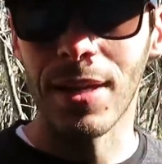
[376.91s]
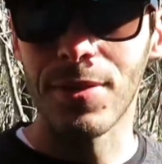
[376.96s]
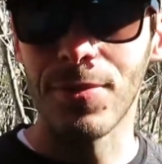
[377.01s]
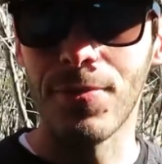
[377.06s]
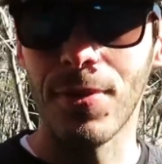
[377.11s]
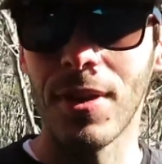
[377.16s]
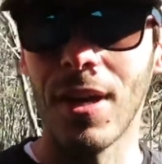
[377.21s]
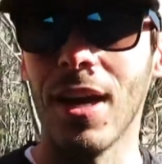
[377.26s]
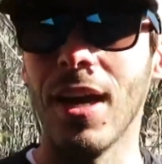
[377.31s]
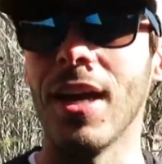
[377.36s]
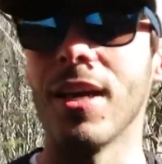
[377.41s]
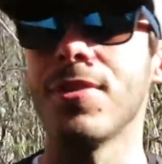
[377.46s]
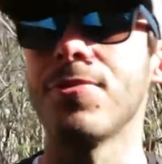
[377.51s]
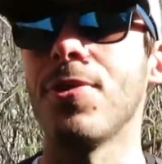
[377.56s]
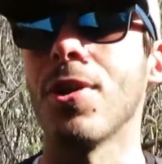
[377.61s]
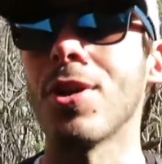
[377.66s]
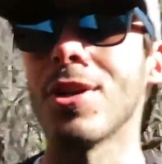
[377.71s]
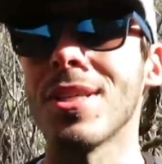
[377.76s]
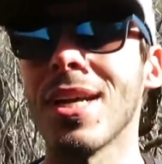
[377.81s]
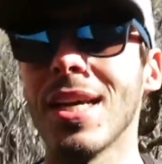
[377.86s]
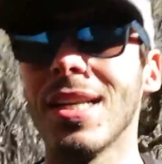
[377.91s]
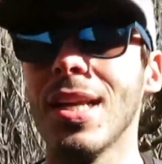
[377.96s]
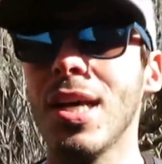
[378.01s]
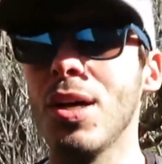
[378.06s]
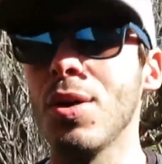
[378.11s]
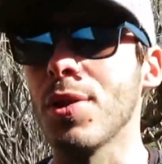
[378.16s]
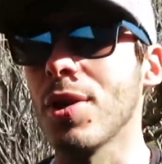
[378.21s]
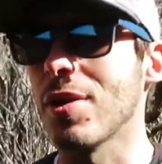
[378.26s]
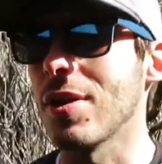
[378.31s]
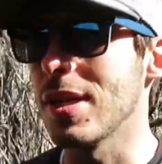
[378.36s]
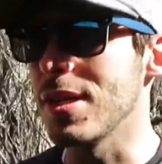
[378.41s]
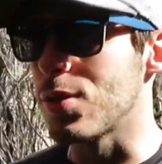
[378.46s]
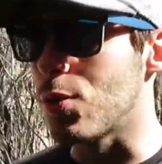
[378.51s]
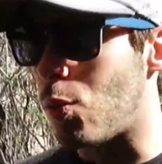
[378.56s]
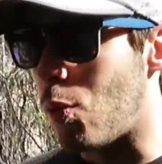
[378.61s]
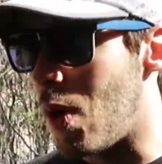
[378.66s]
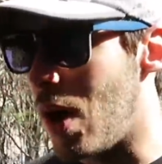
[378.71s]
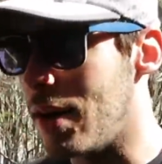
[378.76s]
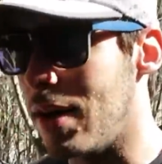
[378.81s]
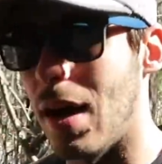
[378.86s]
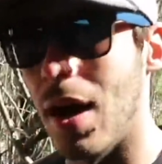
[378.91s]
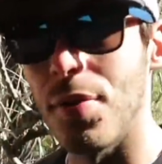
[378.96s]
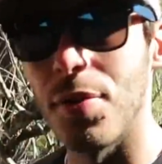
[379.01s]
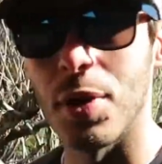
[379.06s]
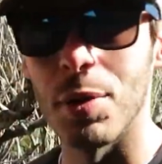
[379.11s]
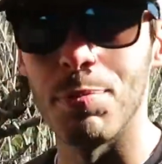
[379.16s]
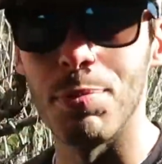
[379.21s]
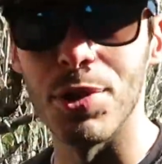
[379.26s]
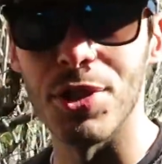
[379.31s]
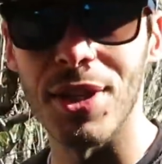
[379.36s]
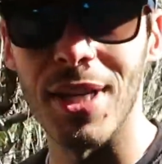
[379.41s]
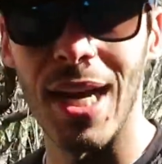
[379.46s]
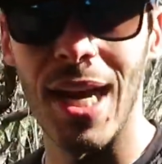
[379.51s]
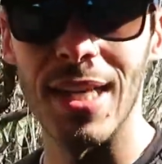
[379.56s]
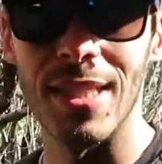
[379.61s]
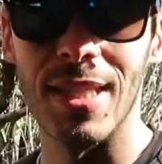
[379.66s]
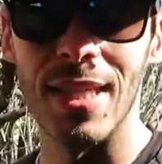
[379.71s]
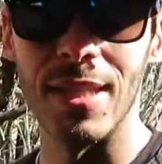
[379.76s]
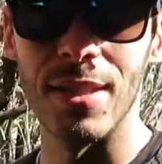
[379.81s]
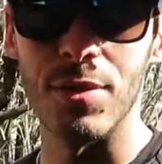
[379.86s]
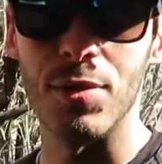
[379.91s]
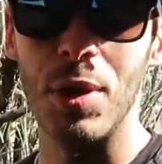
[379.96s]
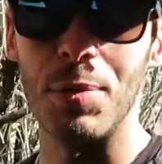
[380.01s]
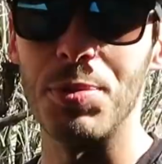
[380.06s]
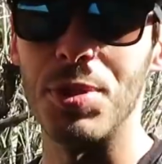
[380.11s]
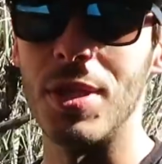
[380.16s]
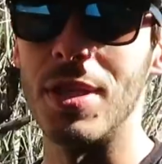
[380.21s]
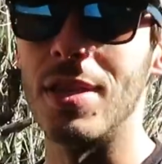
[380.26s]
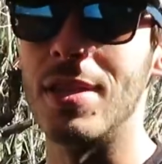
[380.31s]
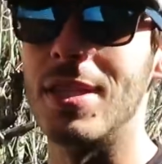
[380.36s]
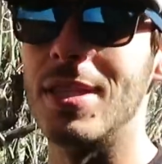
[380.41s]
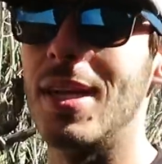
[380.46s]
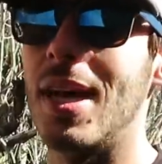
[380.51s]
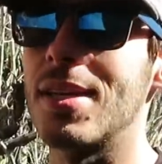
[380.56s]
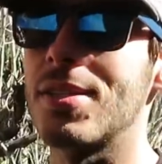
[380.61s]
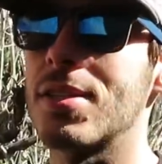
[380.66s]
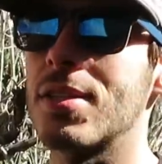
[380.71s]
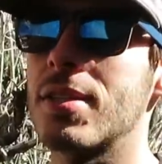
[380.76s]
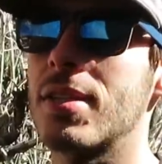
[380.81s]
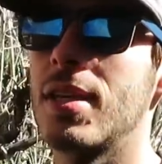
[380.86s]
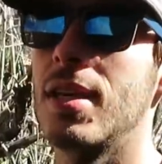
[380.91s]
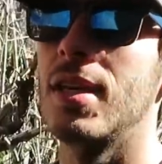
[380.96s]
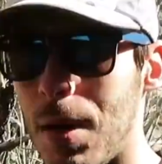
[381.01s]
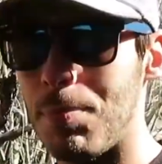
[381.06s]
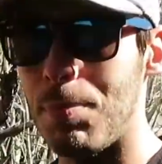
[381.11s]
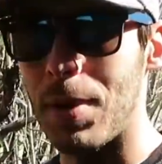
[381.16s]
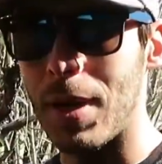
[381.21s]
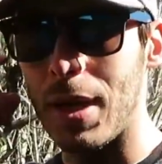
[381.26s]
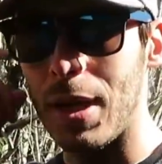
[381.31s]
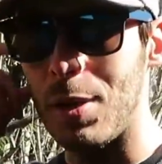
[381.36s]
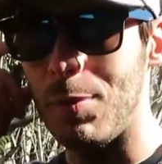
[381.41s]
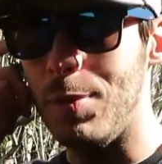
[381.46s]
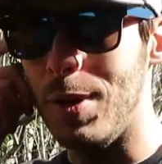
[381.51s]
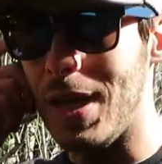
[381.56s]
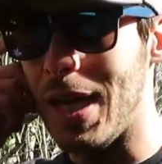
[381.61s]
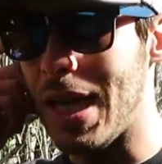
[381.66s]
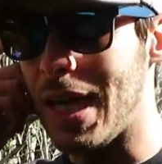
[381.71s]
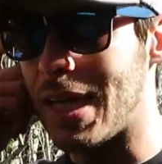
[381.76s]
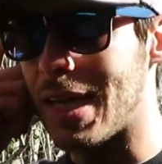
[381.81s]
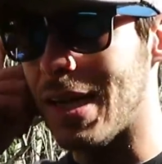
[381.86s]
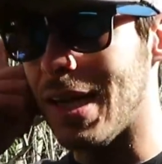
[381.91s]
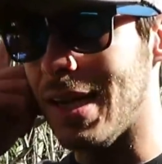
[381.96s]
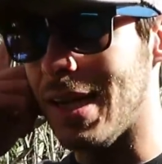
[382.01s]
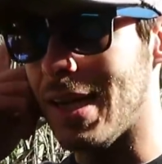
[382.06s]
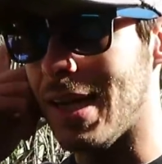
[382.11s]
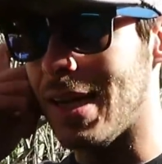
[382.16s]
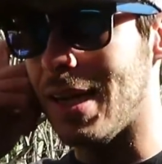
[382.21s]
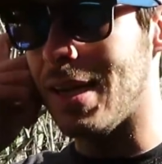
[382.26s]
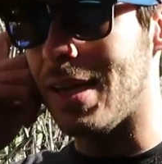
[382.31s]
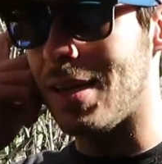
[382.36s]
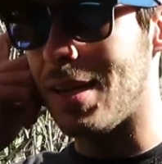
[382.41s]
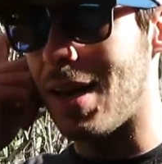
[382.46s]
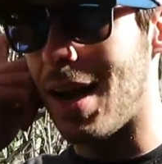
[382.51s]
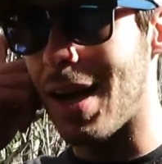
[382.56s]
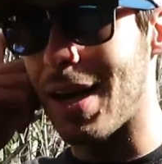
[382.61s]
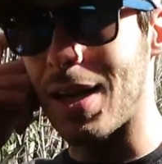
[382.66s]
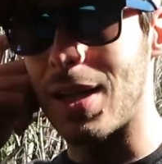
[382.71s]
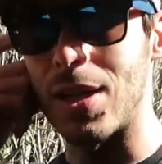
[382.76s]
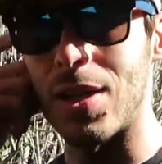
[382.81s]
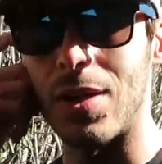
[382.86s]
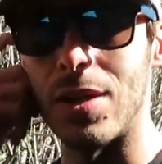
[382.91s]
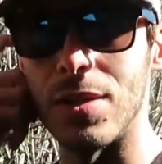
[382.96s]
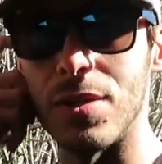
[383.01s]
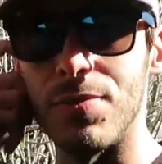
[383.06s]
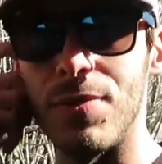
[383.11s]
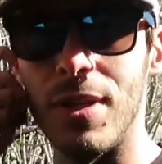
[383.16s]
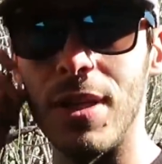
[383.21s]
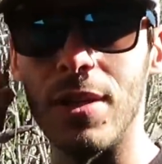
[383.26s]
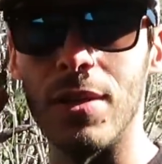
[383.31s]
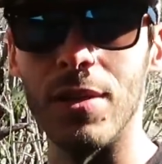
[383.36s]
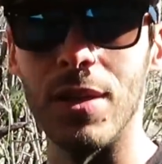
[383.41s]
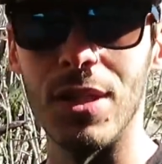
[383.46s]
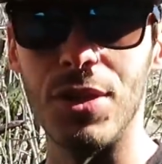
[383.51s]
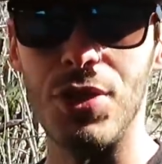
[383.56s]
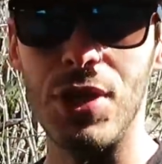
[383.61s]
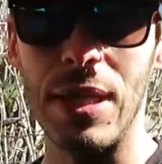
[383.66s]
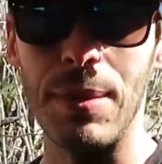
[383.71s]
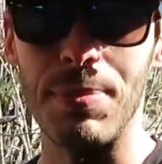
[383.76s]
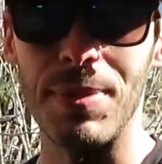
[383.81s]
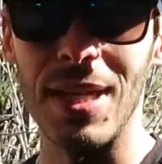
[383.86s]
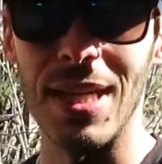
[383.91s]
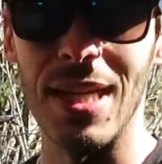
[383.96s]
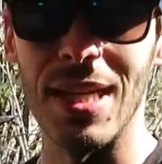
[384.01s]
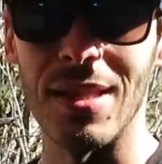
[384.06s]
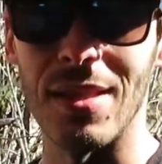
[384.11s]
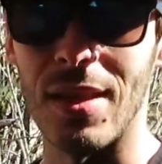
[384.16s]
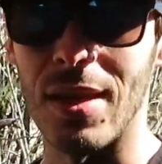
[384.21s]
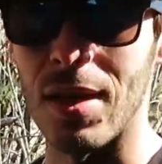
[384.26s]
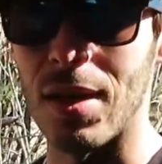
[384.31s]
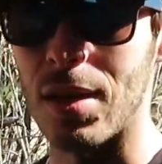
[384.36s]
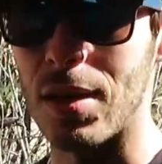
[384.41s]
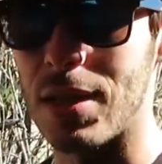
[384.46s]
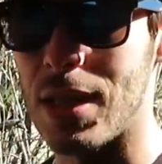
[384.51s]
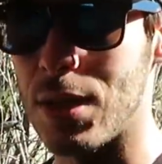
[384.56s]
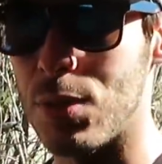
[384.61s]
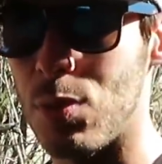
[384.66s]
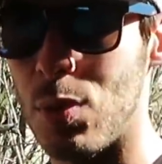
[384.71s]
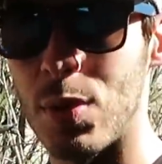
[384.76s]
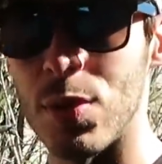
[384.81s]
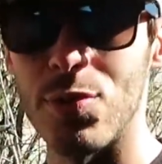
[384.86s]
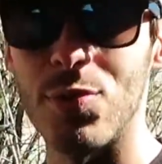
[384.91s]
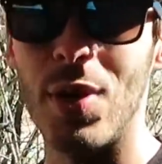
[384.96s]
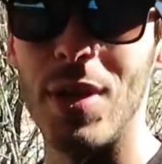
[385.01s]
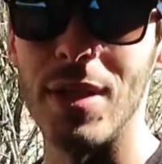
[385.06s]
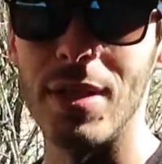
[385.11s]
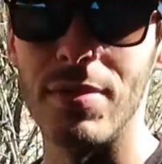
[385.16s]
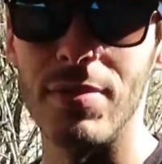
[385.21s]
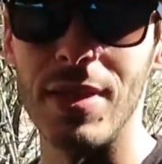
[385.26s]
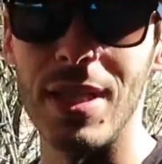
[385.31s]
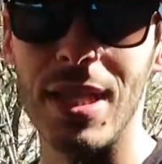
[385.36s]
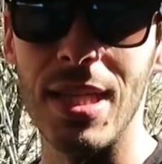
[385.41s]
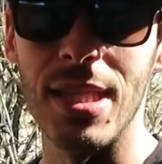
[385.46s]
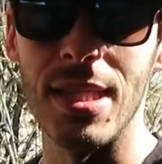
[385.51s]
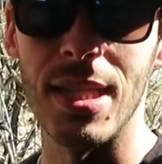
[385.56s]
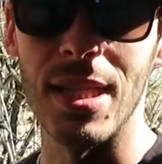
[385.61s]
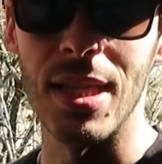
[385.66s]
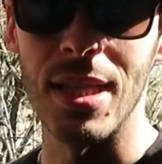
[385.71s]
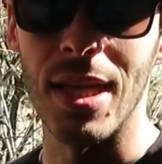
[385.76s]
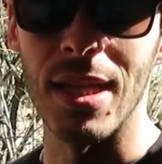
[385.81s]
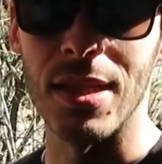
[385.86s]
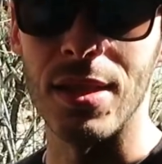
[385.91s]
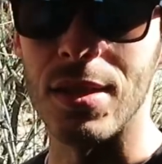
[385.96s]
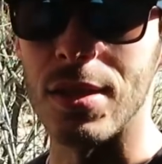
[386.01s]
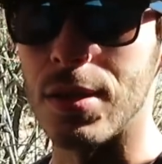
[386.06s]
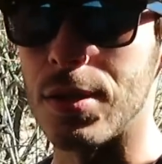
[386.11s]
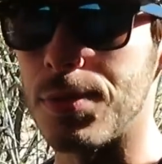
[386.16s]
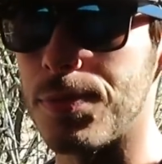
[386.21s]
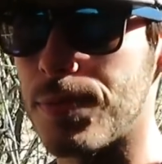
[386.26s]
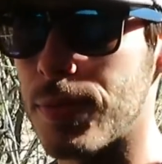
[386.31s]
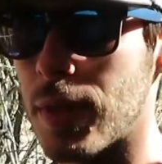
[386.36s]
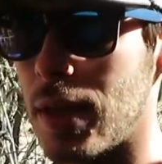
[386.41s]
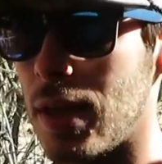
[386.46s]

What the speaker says: As far as I know, there is one other Butch Cassidy inscription in the desert, but you need a high clearance vehicle, a Jeep, to get there. This one is relatively easy to get to.